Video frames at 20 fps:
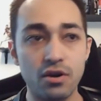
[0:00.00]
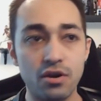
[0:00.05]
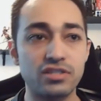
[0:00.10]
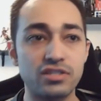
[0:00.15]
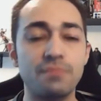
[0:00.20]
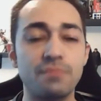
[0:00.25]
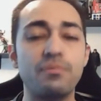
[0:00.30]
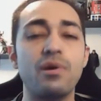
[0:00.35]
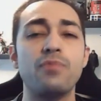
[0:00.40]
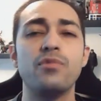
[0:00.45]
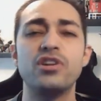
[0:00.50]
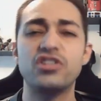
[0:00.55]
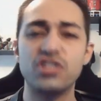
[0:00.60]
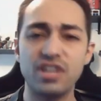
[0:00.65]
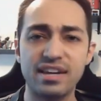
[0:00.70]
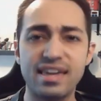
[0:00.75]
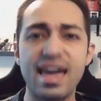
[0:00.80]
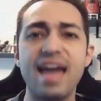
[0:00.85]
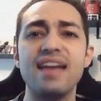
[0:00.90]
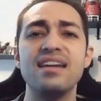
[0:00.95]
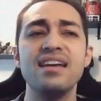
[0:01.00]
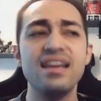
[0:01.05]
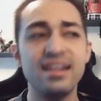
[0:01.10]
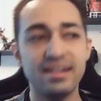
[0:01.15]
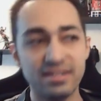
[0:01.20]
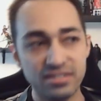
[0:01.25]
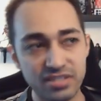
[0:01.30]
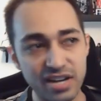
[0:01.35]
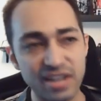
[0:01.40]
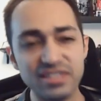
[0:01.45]
at some point, which again
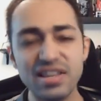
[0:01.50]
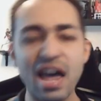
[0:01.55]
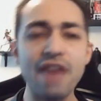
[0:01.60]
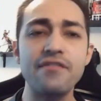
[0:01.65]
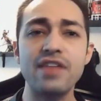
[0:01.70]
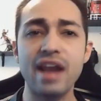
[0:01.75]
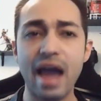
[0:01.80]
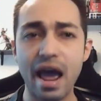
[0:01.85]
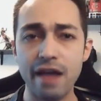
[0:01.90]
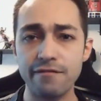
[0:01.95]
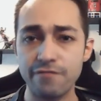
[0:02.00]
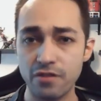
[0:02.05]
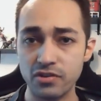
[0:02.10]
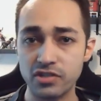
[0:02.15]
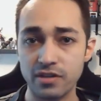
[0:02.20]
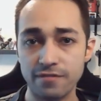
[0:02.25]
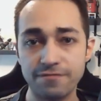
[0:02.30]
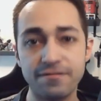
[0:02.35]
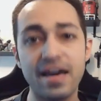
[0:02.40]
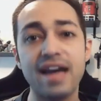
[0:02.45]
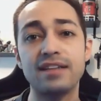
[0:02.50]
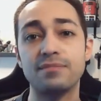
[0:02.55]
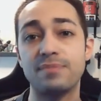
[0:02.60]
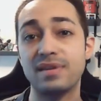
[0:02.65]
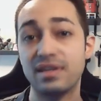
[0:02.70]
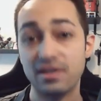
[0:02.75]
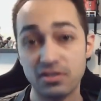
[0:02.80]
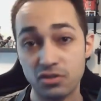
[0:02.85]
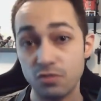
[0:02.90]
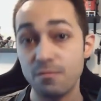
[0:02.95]
does have an adverse effect
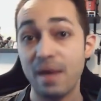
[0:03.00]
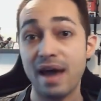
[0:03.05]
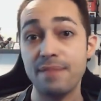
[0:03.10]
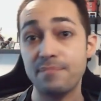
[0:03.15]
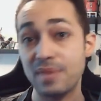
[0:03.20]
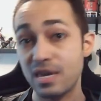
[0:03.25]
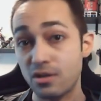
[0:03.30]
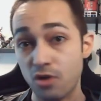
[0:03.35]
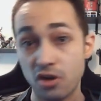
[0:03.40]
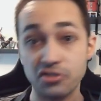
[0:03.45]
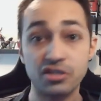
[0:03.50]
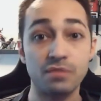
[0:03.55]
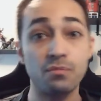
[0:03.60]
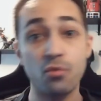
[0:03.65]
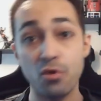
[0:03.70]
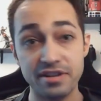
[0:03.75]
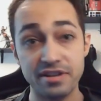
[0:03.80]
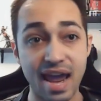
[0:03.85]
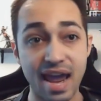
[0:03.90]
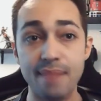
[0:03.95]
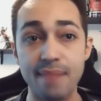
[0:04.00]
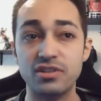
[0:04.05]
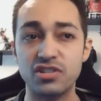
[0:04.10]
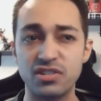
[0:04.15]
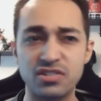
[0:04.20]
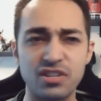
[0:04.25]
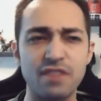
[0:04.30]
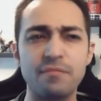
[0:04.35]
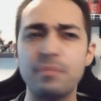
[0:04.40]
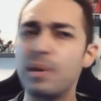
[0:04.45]
because you might be causing more damage and
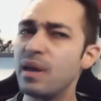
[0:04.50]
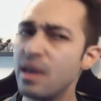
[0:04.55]
stuff.